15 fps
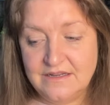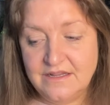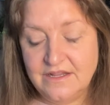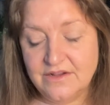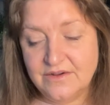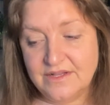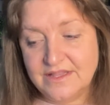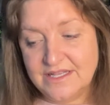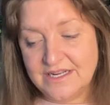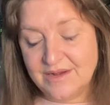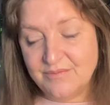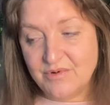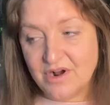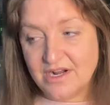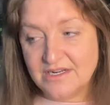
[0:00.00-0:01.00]
and then I
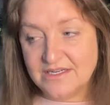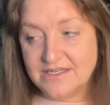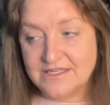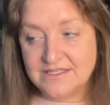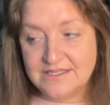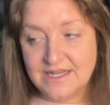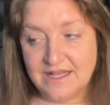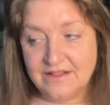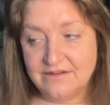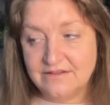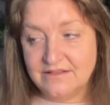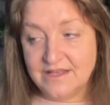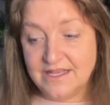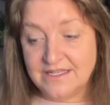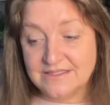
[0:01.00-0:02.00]
brought it into other
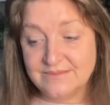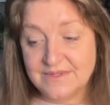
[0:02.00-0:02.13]
things,